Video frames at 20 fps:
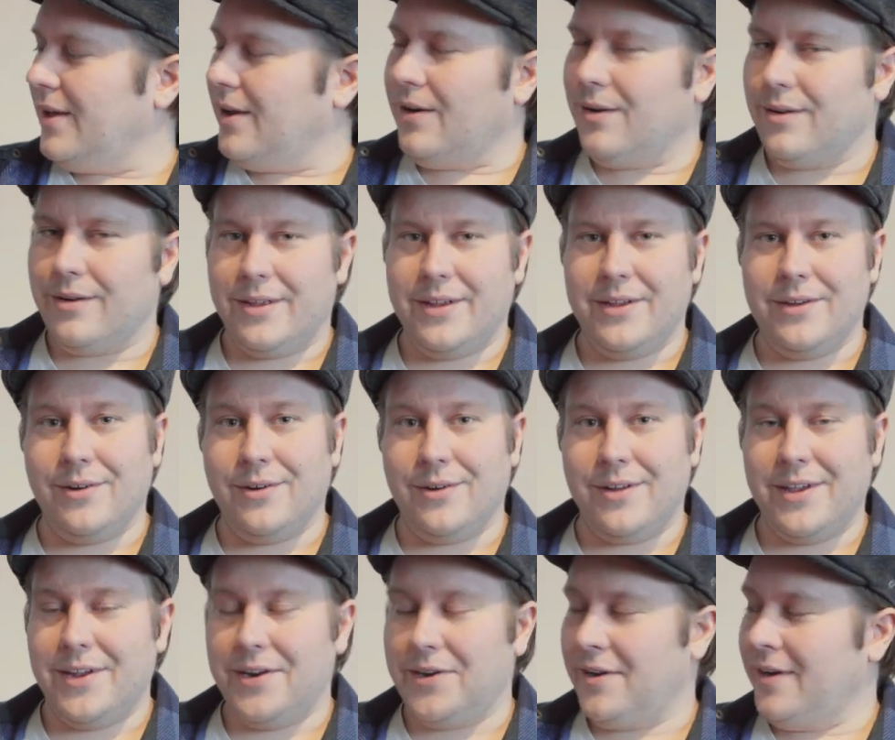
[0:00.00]
on
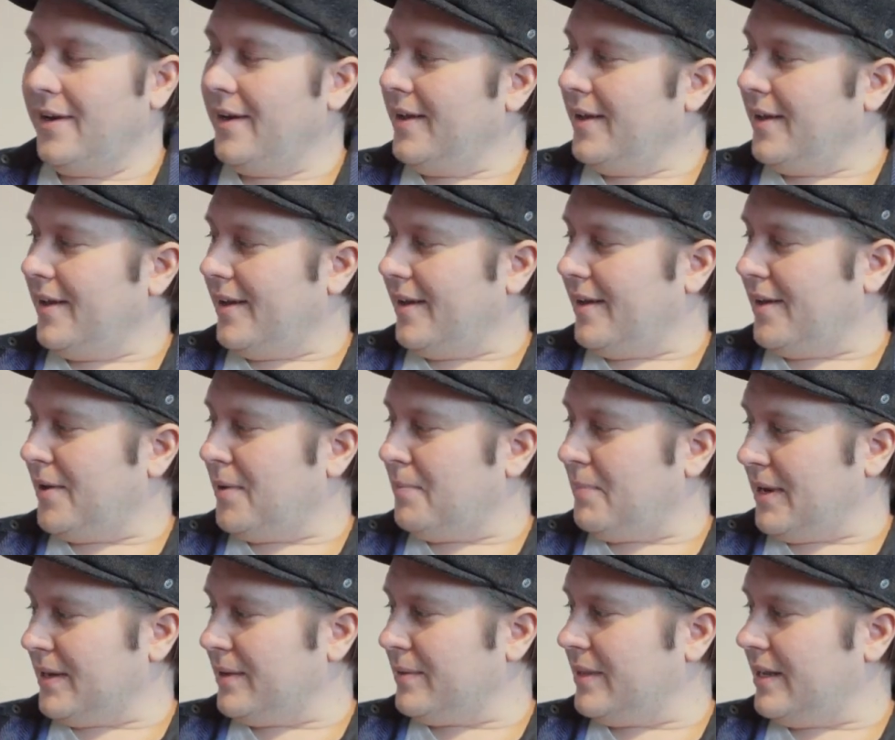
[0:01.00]
here
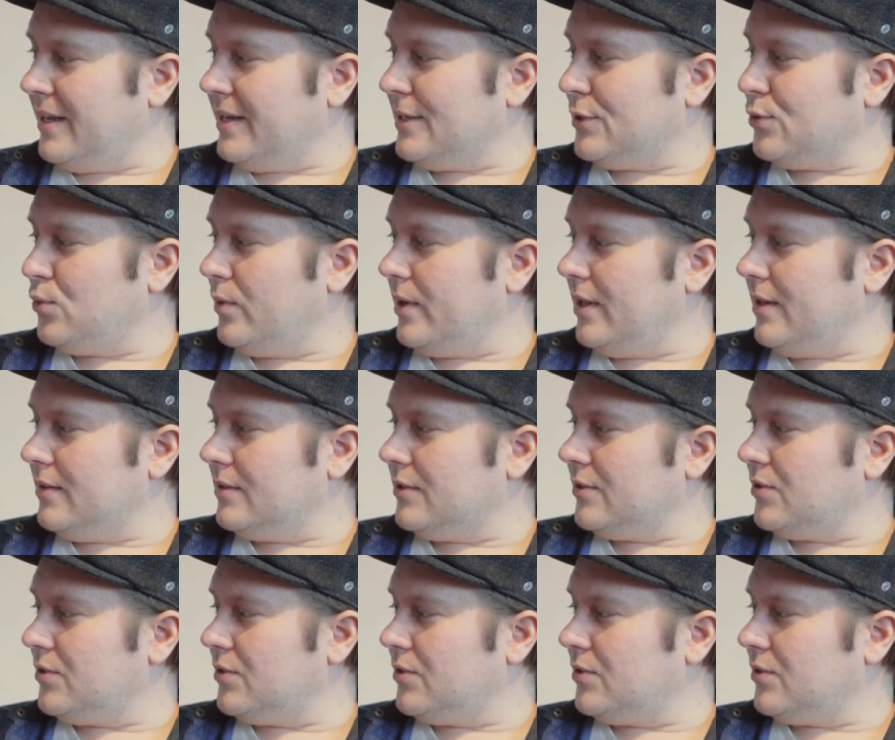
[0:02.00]
back then as well.